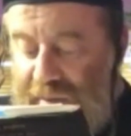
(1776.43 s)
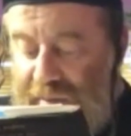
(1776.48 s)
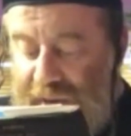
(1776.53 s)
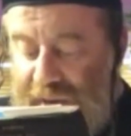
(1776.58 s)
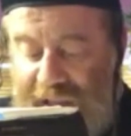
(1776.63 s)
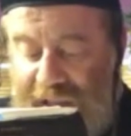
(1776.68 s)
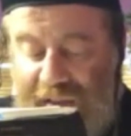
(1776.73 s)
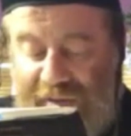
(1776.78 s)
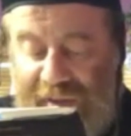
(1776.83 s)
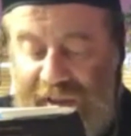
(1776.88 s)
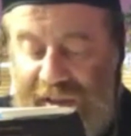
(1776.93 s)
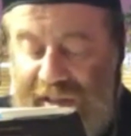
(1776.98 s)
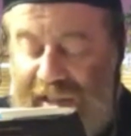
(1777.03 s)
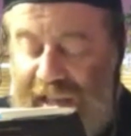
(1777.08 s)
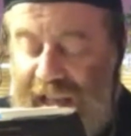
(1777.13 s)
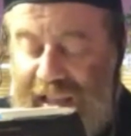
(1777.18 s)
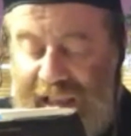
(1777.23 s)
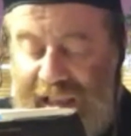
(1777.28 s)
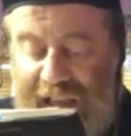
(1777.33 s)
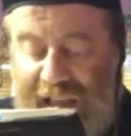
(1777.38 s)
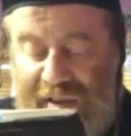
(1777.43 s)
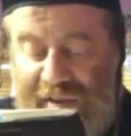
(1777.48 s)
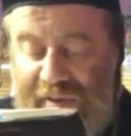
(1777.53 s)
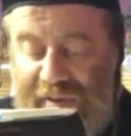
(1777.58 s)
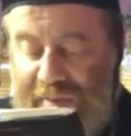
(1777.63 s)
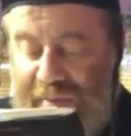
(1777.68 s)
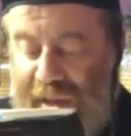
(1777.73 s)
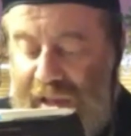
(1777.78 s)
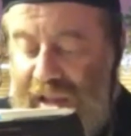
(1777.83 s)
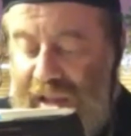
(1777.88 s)
But if it's at the end of
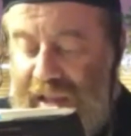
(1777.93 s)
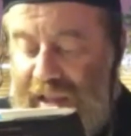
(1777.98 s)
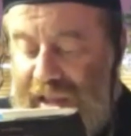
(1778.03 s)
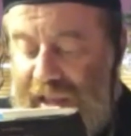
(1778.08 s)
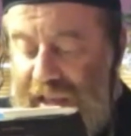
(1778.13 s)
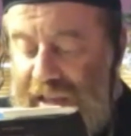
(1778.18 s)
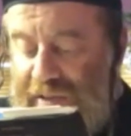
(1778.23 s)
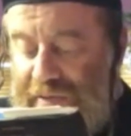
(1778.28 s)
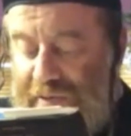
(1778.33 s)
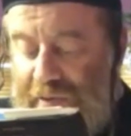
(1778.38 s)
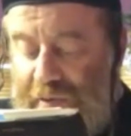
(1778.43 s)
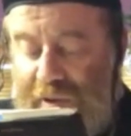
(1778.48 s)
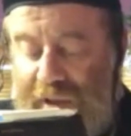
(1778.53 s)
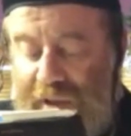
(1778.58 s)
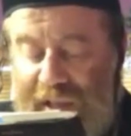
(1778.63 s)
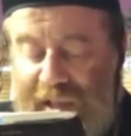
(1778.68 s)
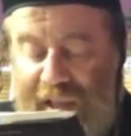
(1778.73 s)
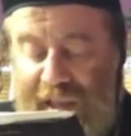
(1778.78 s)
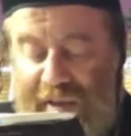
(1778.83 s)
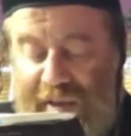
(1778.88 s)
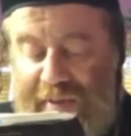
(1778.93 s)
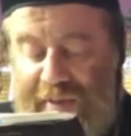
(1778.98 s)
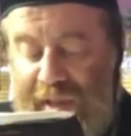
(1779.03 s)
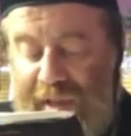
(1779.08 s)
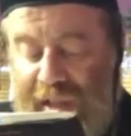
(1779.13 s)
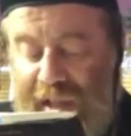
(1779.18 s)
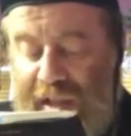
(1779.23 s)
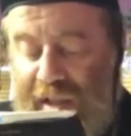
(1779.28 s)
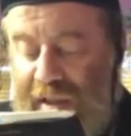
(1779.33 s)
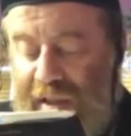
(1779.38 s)
the meal and he's full and he's
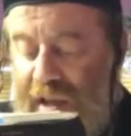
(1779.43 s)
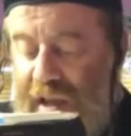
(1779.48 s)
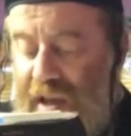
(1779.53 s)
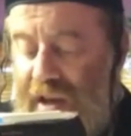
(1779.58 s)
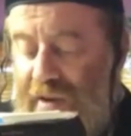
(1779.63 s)
been eating